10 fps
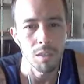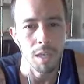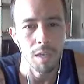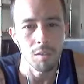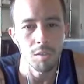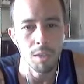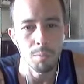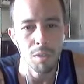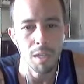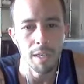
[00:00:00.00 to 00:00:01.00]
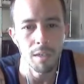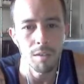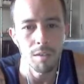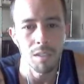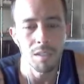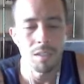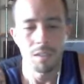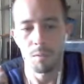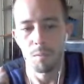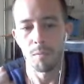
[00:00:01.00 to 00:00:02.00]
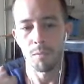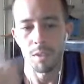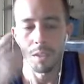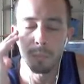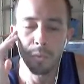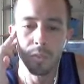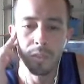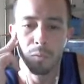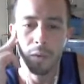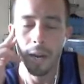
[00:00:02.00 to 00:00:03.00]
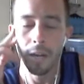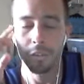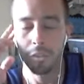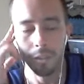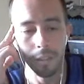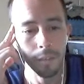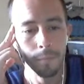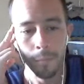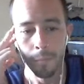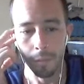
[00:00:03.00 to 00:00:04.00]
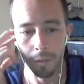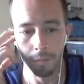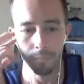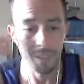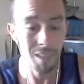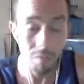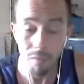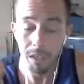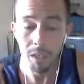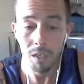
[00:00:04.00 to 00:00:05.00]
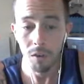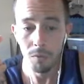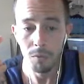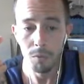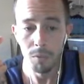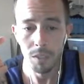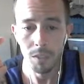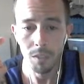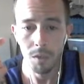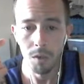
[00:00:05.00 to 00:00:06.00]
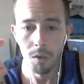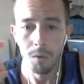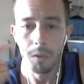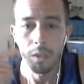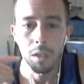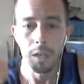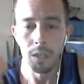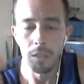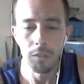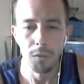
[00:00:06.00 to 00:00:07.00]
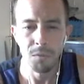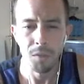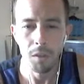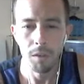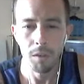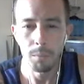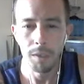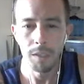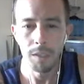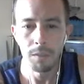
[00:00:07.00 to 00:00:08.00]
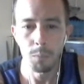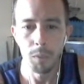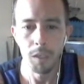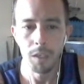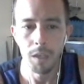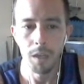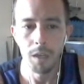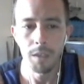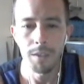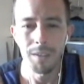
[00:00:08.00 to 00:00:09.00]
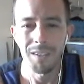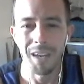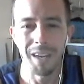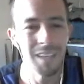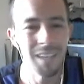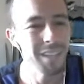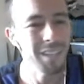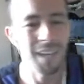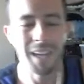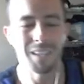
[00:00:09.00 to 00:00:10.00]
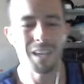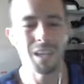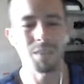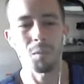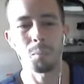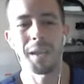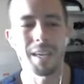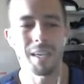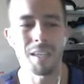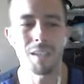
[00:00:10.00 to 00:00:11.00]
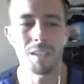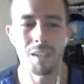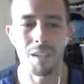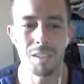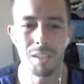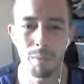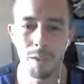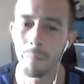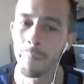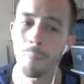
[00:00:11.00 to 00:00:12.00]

Donald J. Pliner. These boots were actually in a video a few weeks ago, and they sold for $30. But I had kind of a pain customer